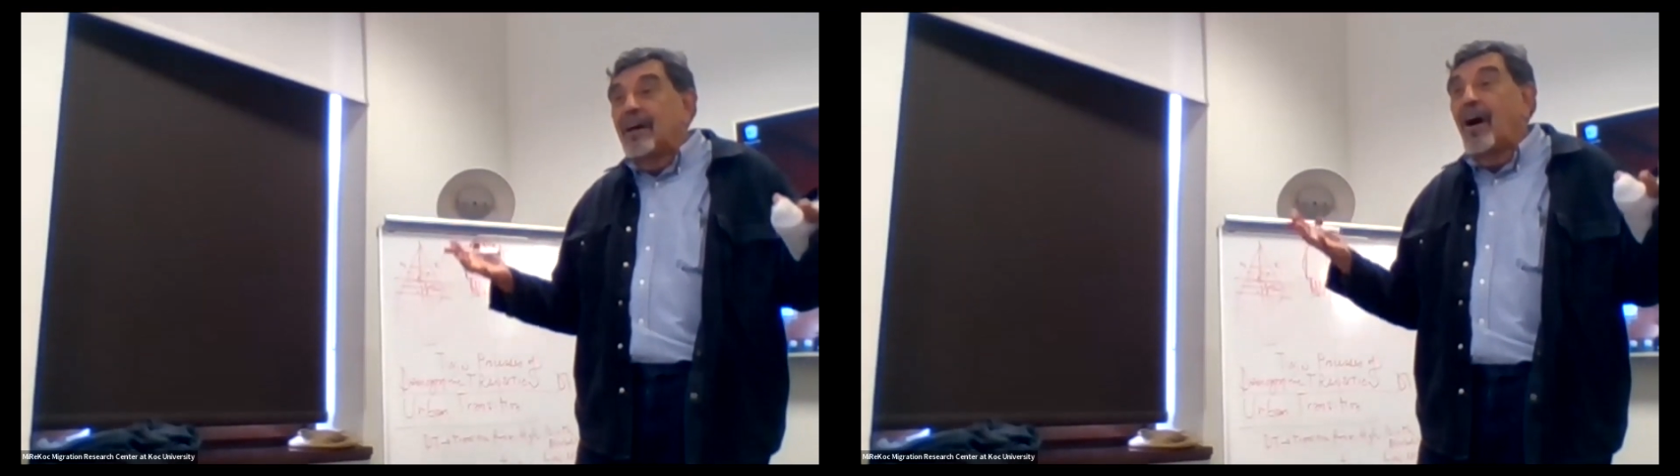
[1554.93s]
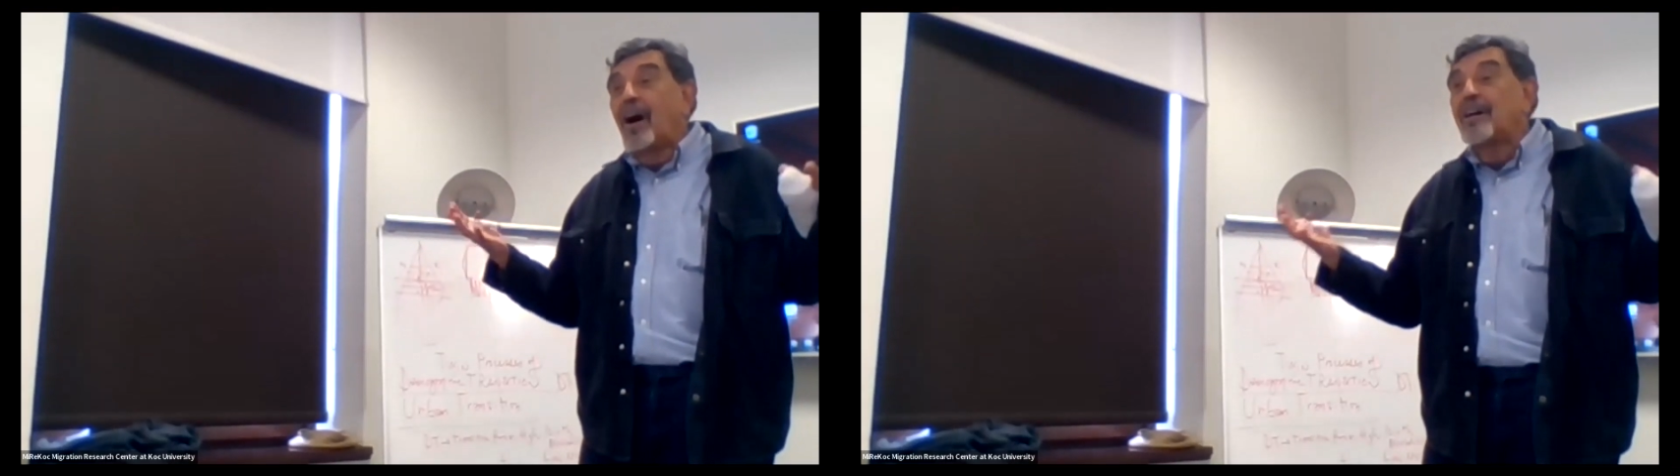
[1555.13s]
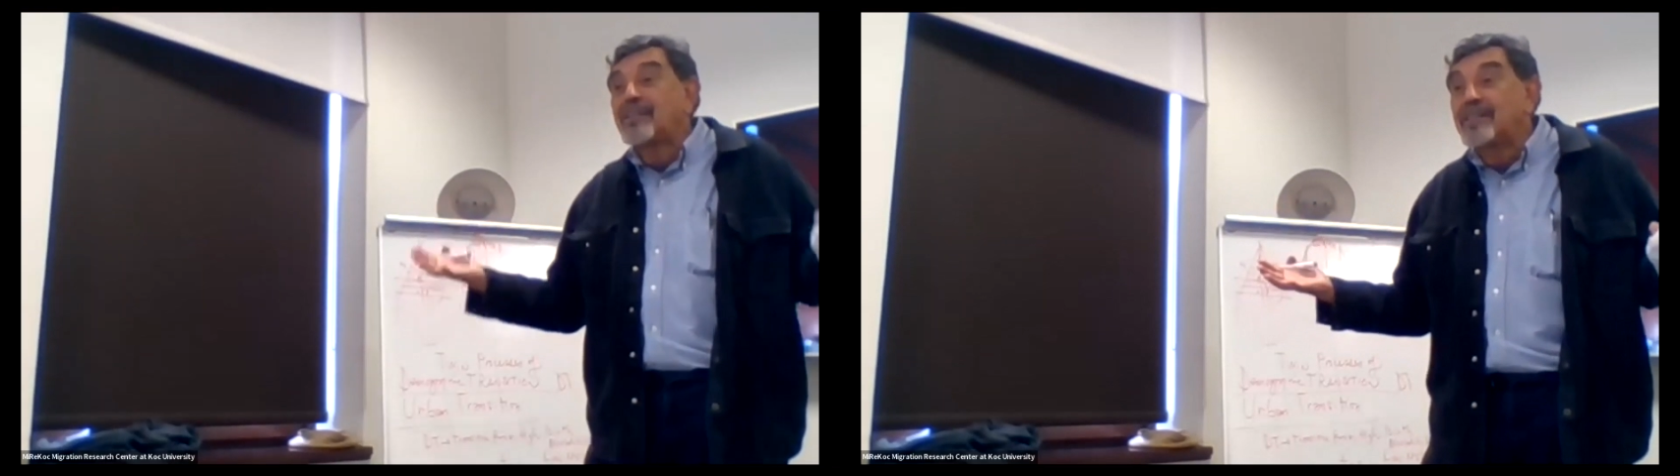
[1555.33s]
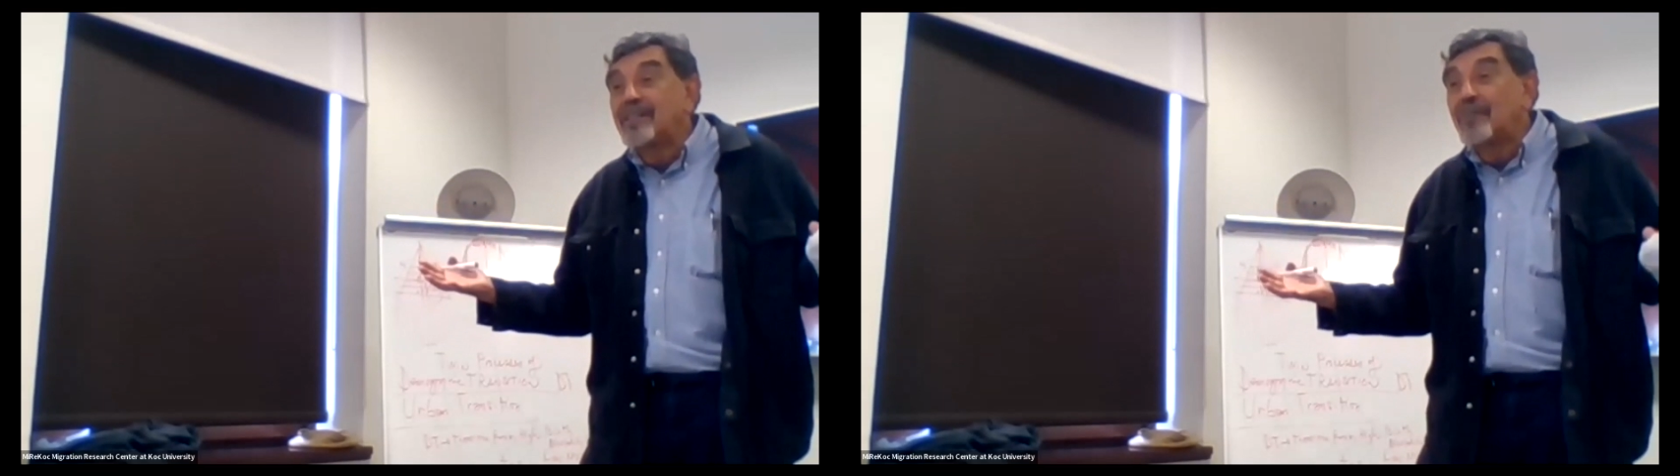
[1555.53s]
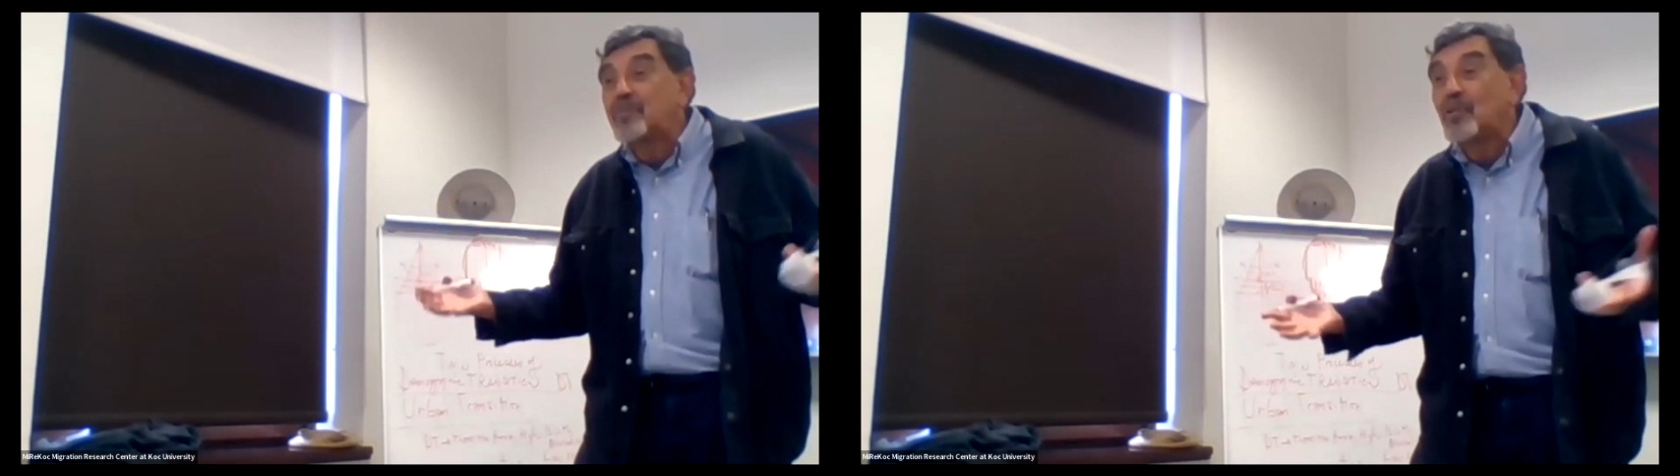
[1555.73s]
higher
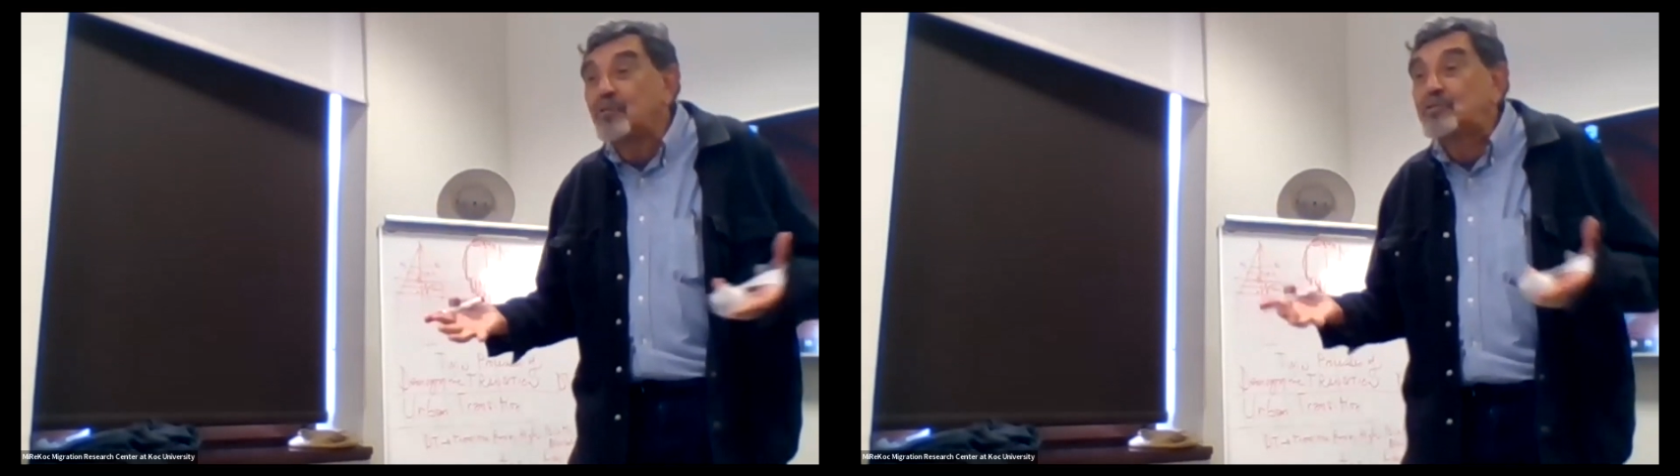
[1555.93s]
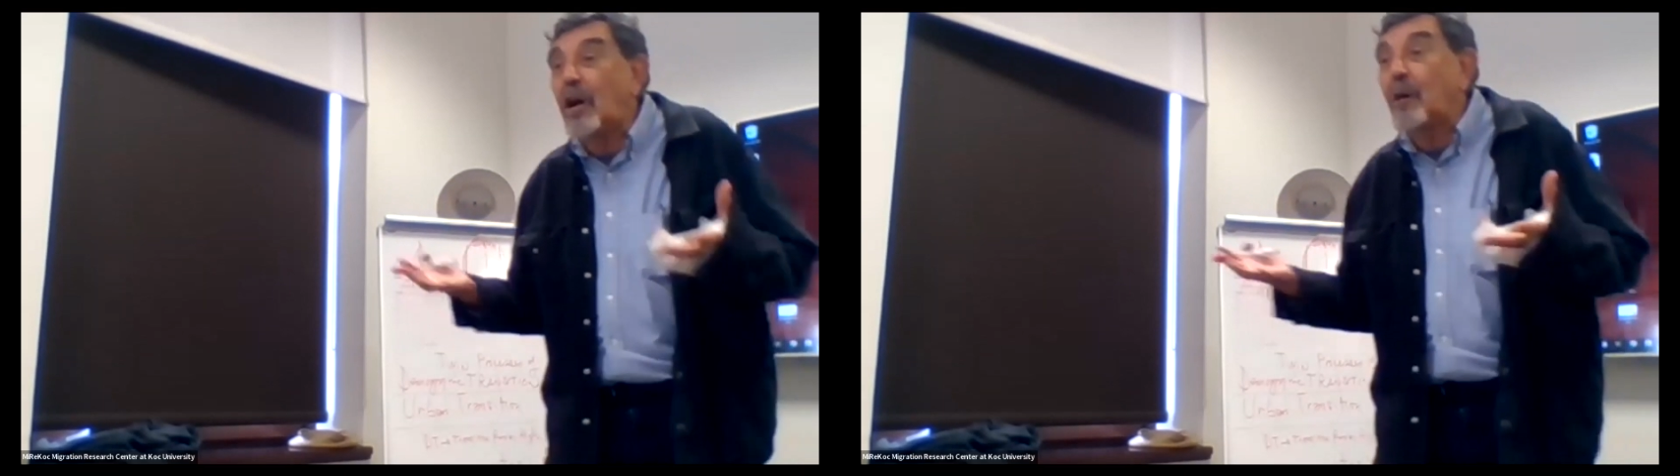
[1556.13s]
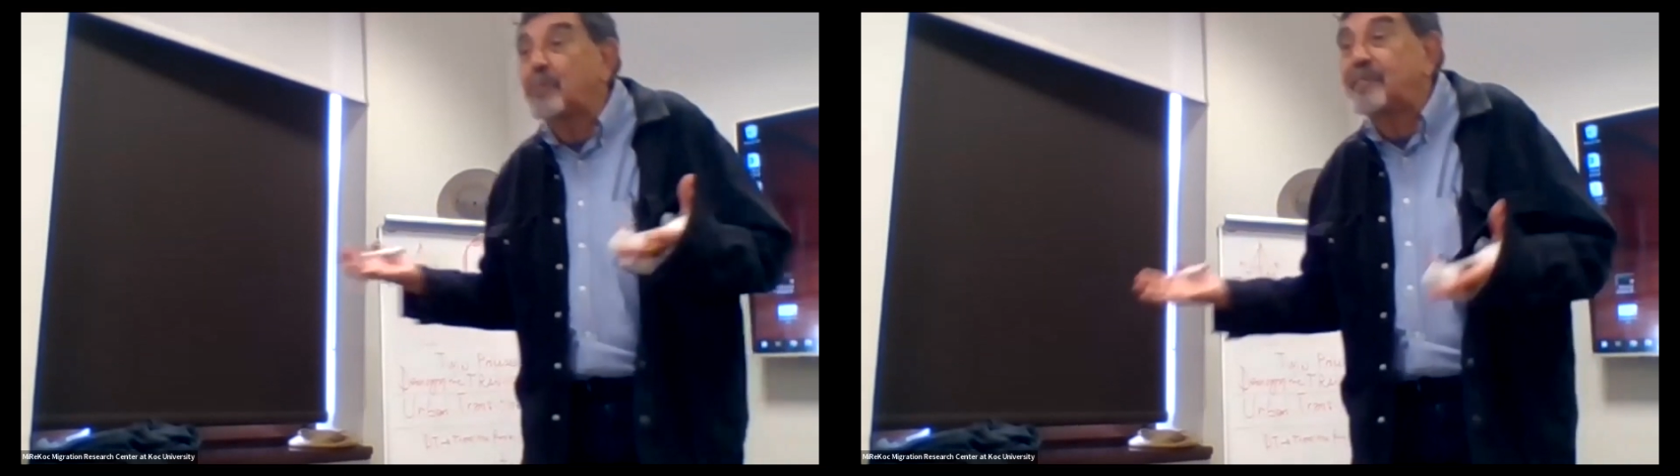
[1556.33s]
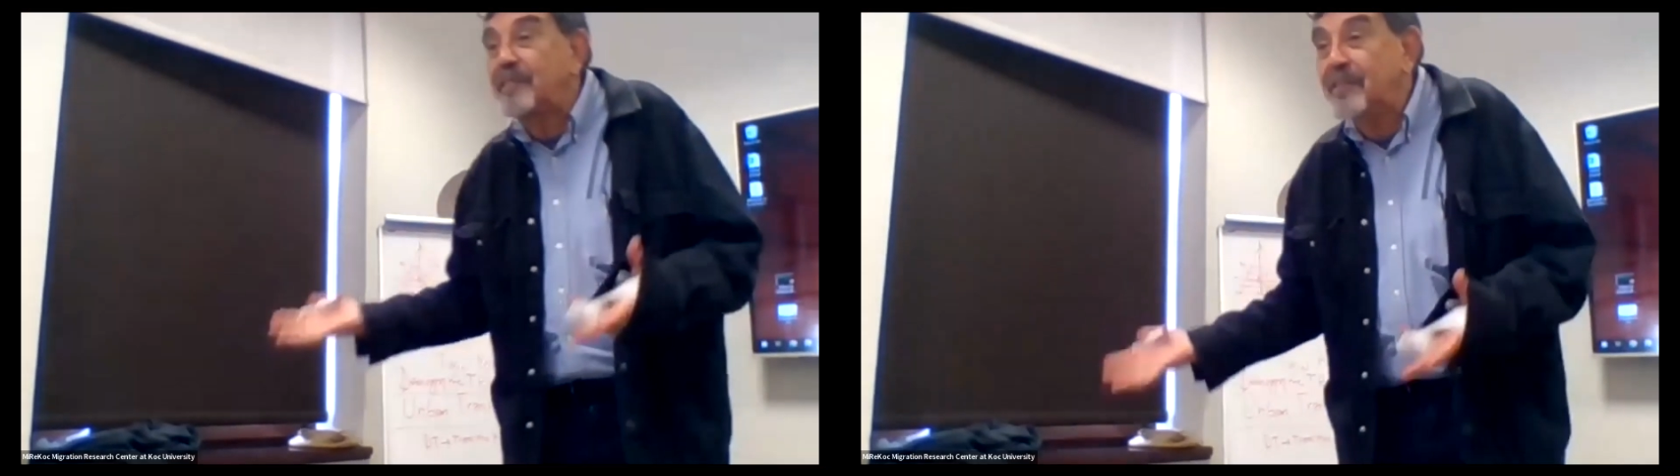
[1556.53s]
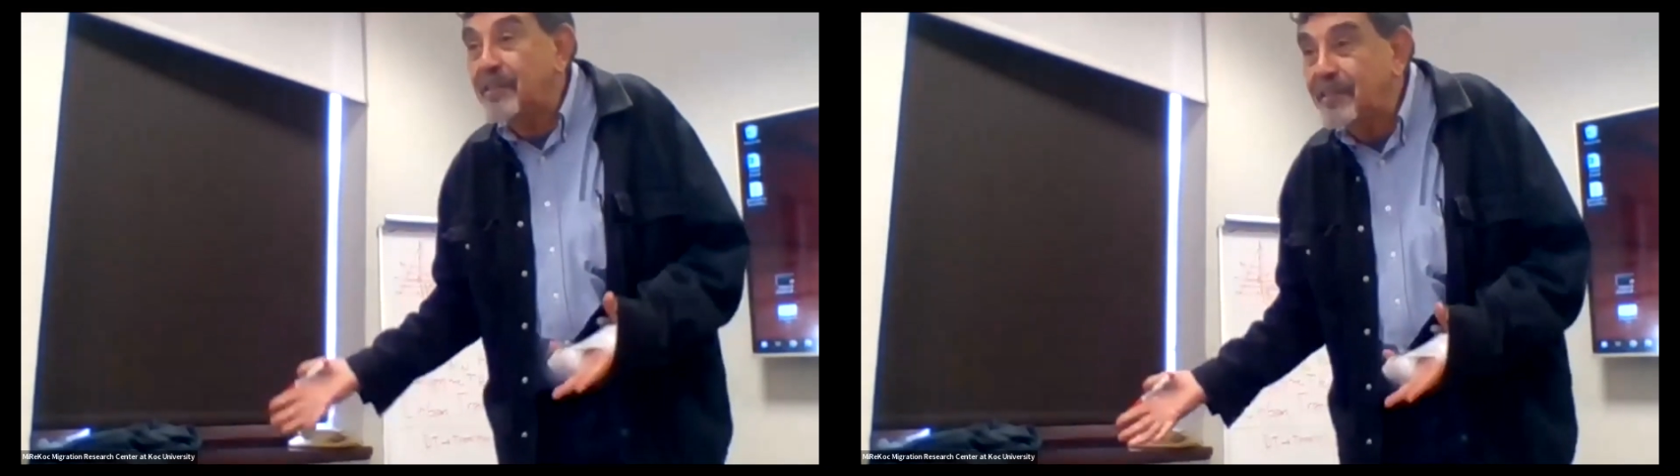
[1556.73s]
number of job
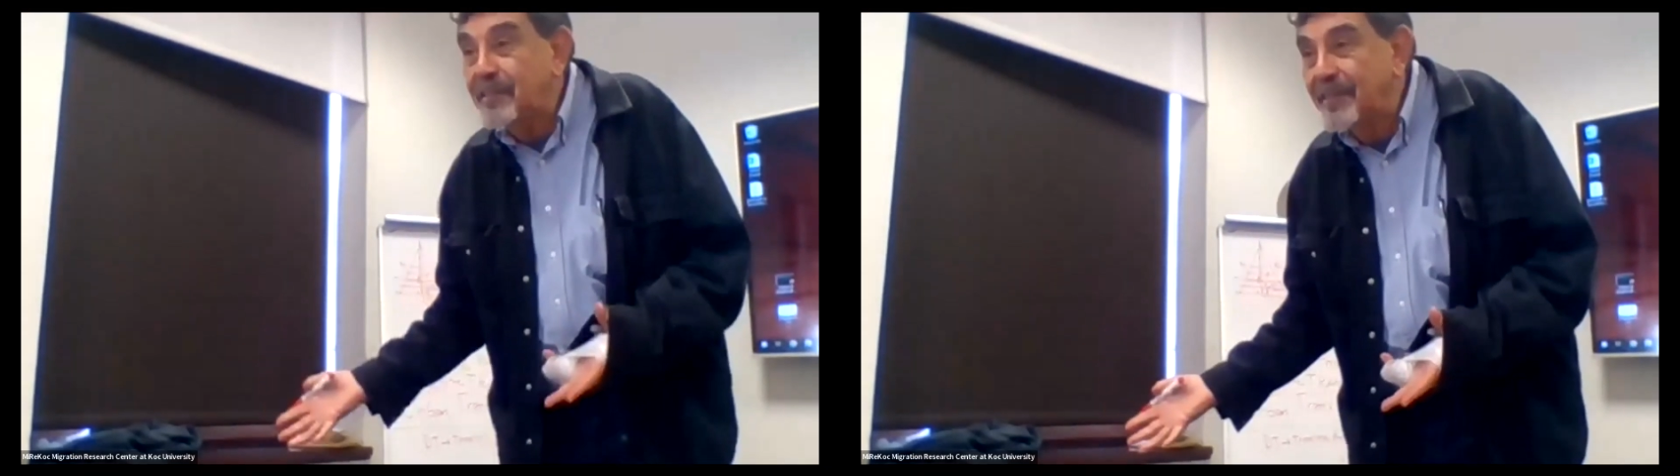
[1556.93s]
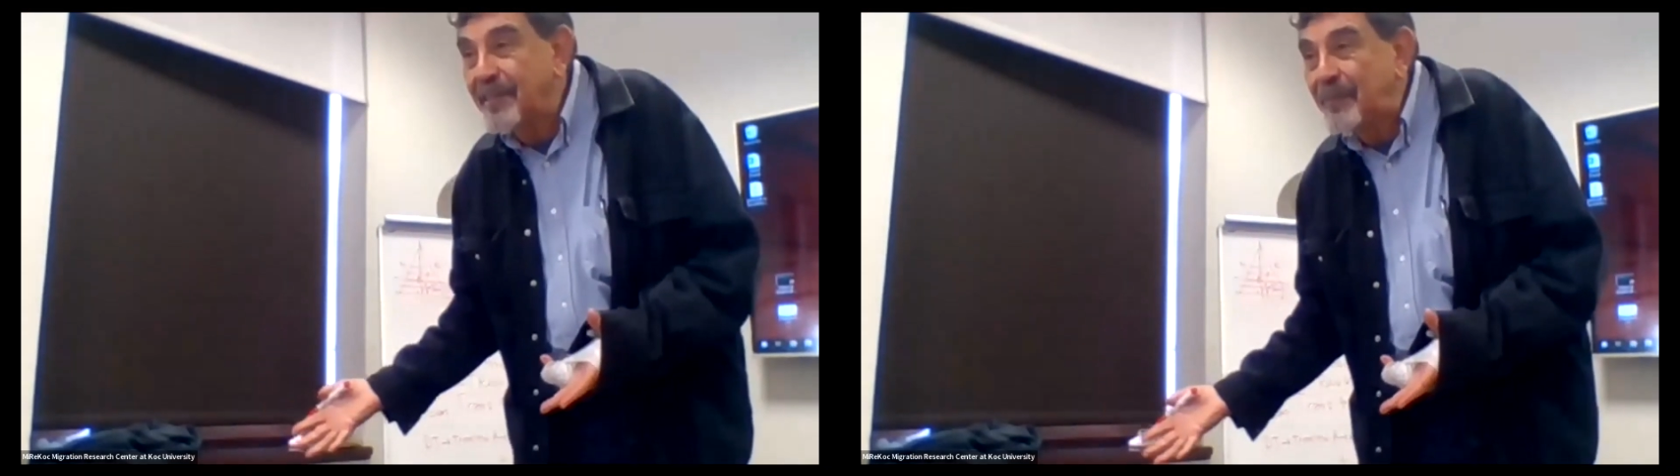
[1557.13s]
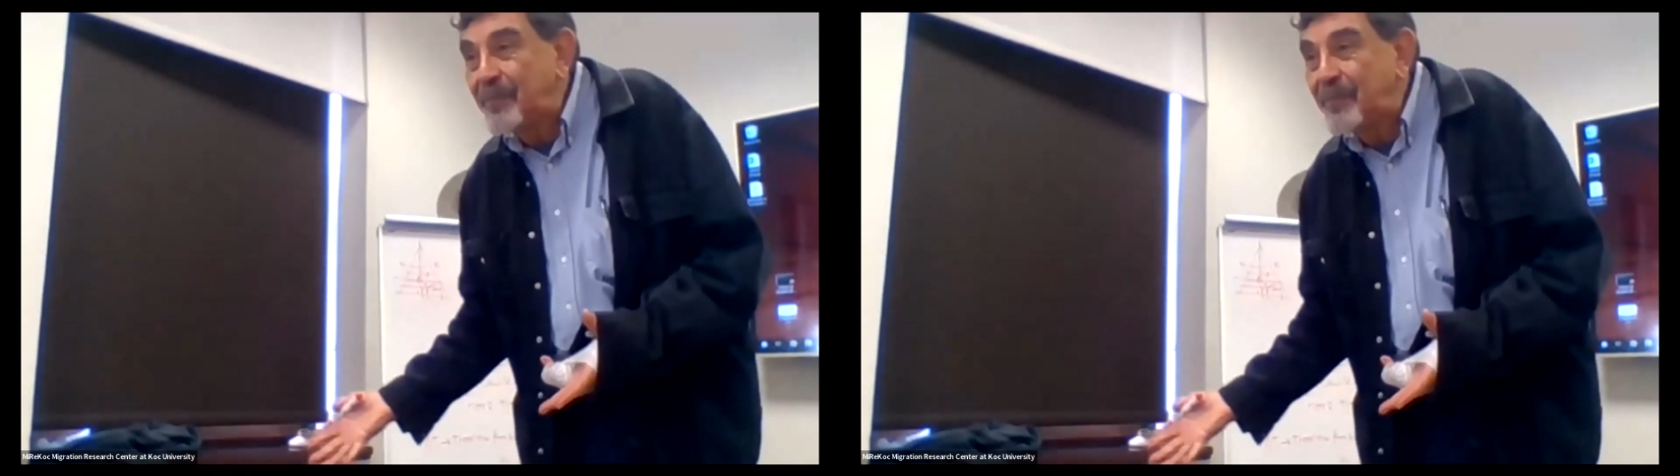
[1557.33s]
seekers